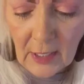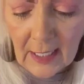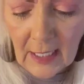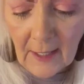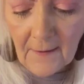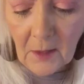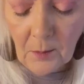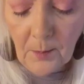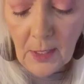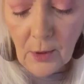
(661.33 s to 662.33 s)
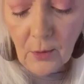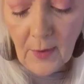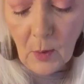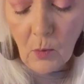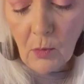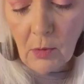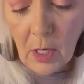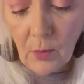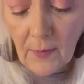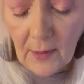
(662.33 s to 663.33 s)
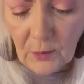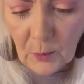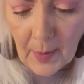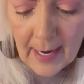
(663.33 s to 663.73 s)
you get anything bigger, they won't go in those